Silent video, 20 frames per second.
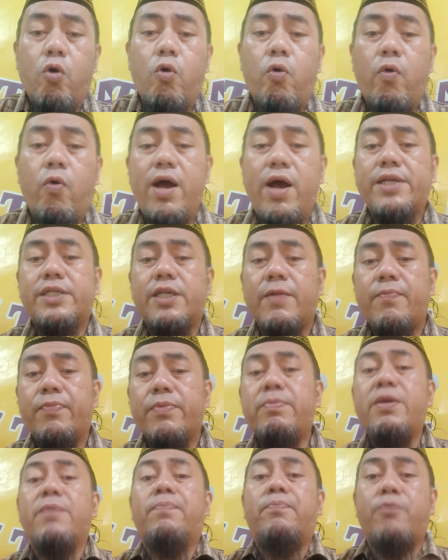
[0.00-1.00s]
was
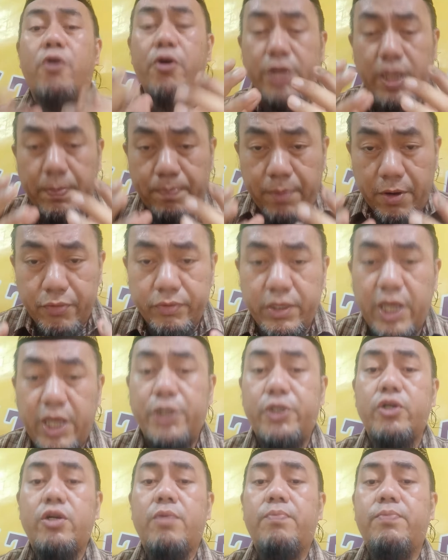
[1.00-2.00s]
before the
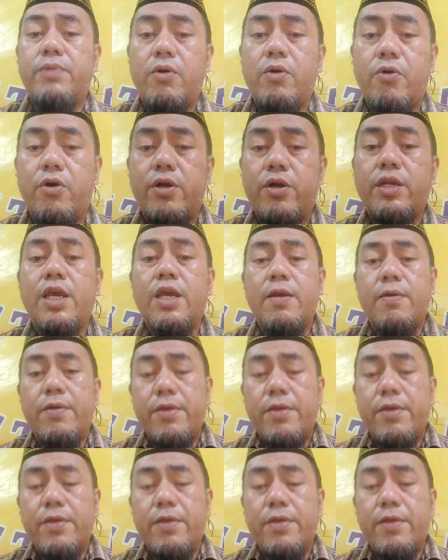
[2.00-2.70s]
foundation of the world,